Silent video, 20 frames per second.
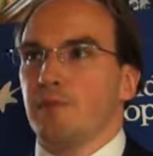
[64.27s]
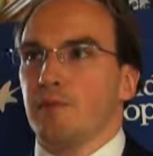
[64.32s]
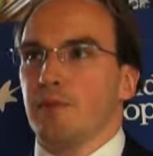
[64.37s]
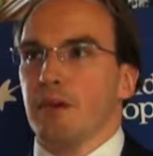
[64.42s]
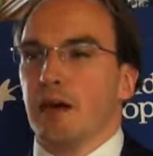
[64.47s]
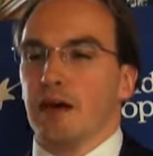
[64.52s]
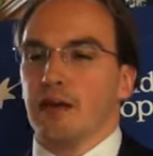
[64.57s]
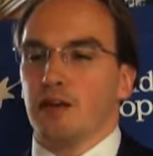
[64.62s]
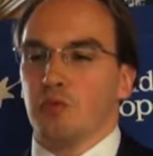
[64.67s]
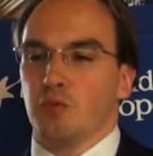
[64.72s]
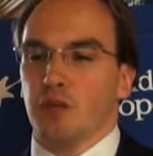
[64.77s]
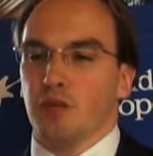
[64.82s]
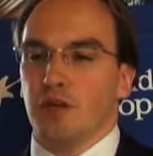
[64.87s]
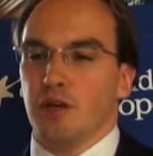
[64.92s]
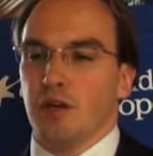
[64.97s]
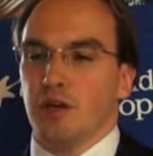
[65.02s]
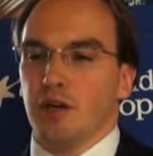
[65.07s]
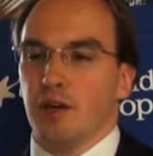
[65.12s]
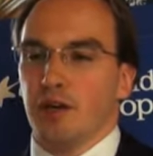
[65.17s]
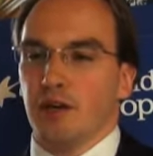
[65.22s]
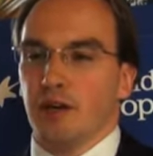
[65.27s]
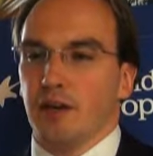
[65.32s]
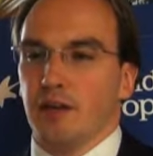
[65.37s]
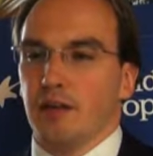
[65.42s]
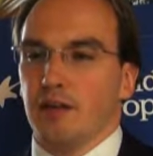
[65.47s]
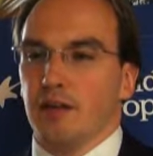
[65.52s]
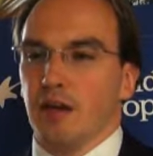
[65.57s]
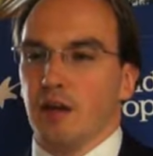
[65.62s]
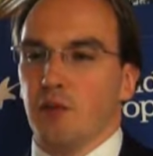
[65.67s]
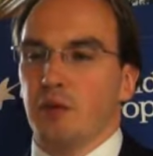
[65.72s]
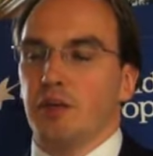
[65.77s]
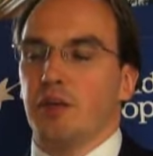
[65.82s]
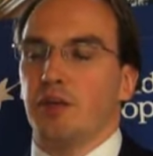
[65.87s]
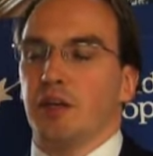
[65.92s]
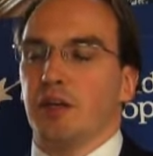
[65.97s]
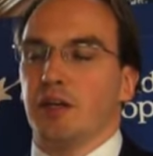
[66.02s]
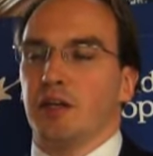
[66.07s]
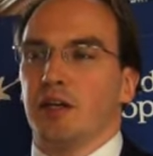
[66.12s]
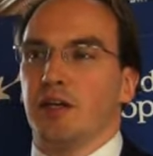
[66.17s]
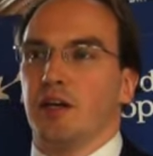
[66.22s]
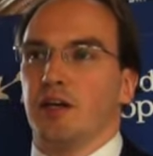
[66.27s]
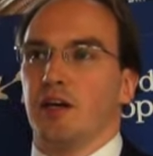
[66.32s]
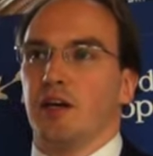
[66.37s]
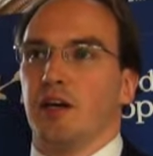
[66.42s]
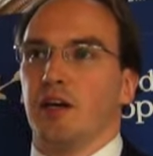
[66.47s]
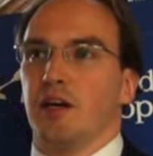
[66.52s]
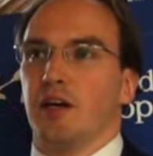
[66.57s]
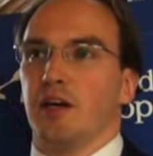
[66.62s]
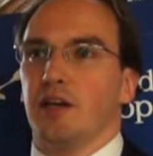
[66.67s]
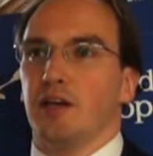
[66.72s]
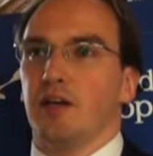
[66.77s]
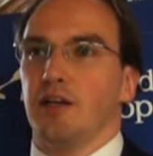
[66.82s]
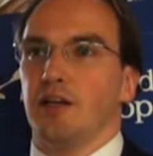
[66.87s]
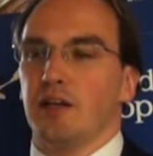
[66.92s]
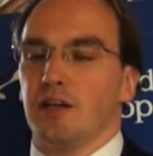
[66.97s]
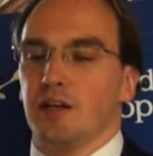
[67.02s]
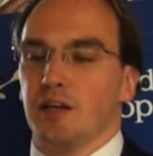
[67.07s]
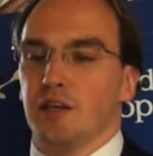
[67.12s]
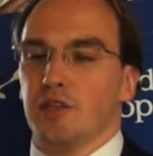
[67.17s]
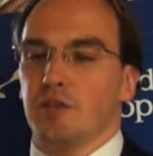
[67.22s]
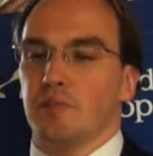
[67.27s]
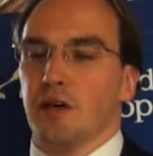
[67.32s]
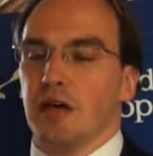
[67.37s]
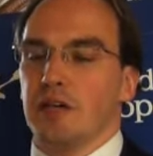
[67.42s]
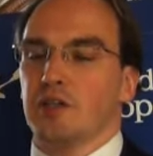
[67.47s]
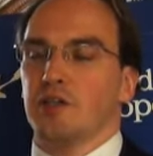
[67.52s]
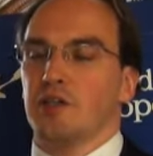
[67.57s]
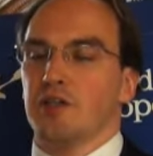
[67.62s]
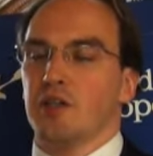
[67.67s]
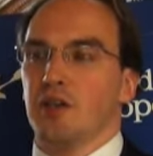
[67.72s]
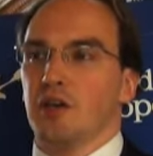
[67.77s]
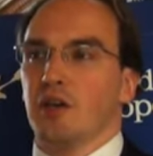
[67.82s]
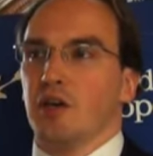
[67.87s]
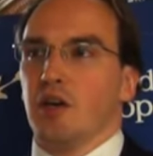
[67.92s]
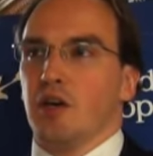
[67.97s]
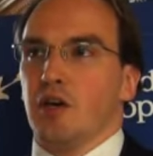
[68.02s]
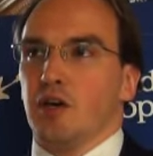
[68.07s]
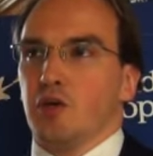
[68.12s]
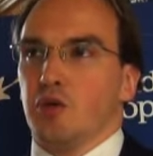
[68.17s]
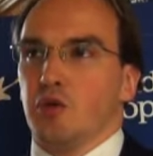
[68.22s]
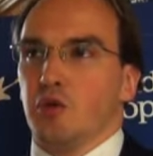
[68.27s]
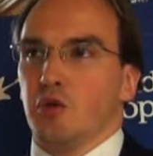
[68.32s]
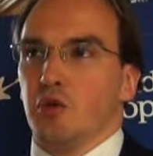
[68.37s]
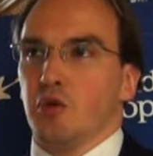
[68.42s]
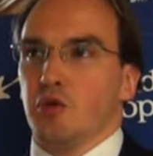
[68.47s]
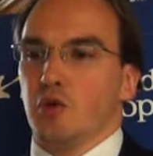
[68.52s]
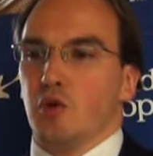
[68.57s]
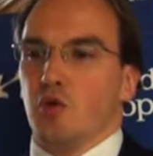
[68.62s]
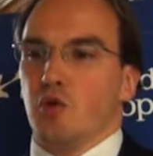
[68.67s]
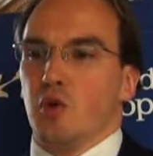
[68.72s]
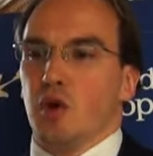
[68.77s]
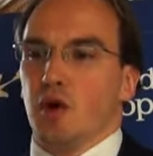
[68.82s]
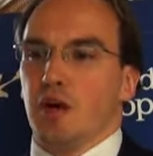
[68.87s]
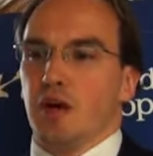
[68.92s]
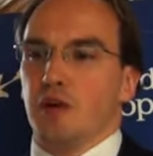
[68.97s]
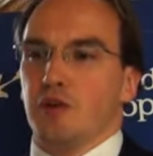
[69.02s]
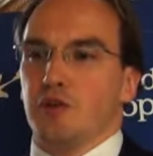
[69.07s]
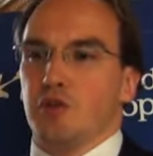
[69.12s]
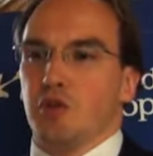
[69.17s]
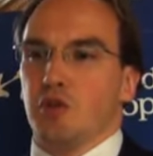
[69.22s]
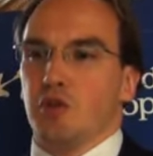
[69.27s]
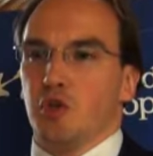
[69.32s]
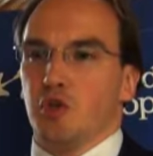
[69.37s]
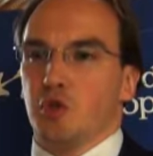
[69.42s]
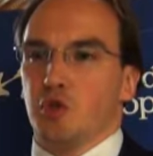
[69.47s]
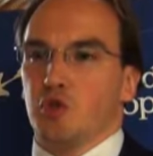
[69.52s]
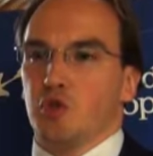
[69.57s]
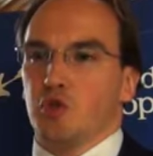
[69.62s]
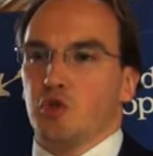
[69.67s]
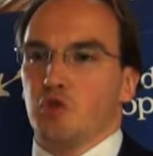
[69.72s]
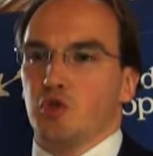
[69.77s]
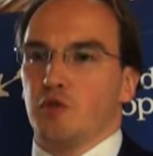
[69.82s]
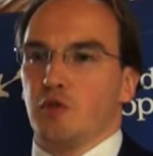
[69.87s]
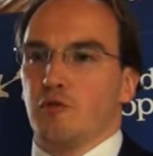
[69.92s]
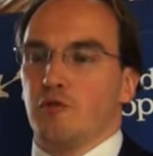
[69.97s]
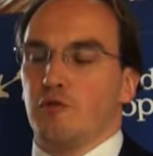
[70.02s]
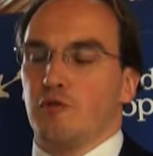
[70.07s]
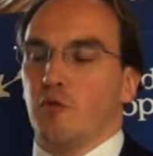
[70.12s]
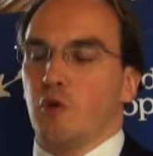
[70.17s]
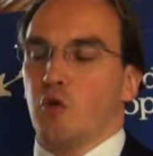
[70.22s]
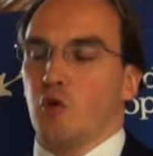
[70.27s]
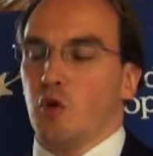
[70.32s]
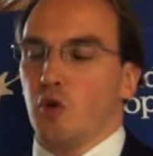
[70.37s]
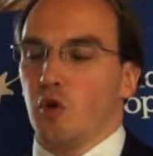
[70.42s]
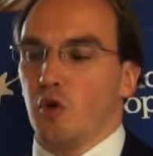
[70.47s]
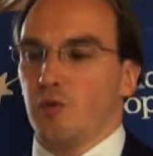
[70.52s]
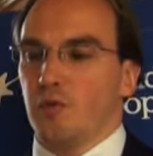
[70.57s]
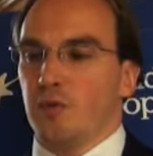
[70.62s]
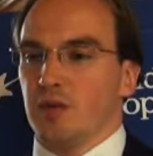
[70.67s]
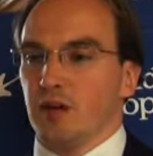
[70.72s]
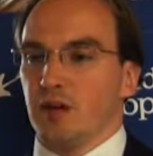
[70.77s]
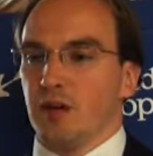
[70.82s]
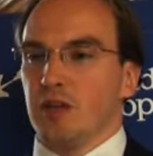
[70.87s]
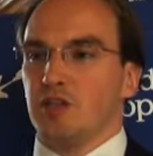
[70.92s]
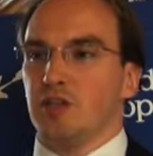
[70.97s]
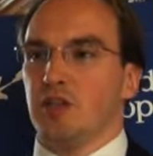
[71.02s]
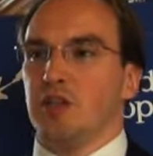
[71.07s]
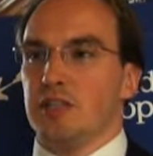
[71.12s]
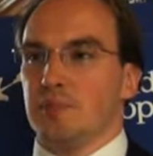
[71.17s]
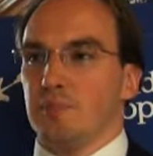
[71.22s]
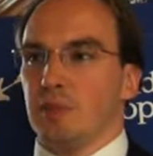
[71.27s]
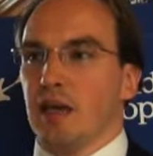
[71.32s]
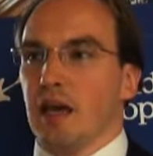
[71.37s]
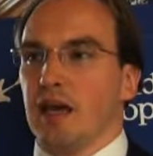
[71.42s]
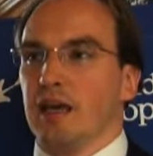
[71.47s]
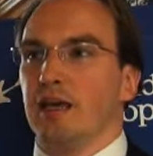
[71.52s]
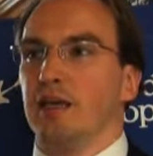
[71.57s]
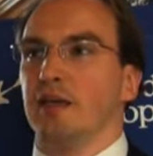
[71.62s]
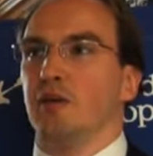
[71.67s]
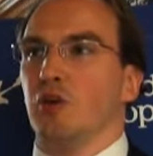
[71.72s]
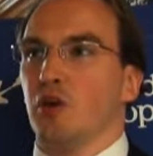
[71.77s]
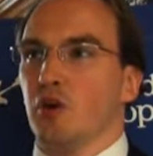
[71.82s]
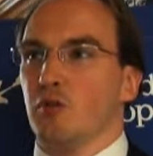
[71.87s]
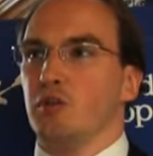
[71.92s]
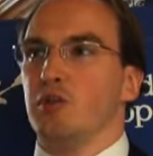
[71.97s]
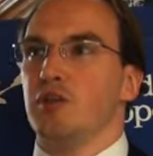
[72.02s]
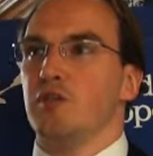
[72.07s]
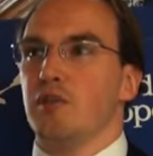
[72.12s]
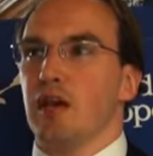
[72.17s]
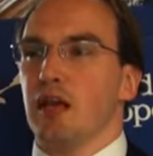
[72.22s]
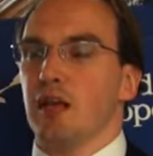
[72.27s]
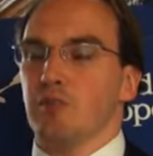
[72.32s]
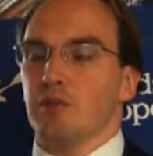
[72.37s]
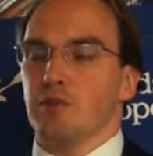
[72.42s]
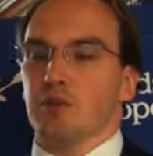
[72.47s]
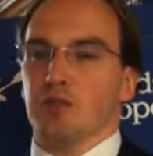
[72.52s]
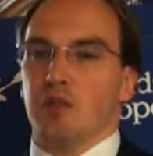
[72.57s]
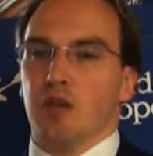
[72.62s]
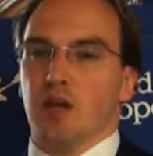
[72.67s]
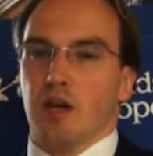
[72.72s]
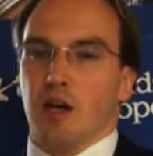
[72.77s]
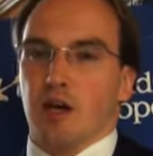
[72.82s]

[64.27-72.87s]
that we think is best to use for city planning, urban development.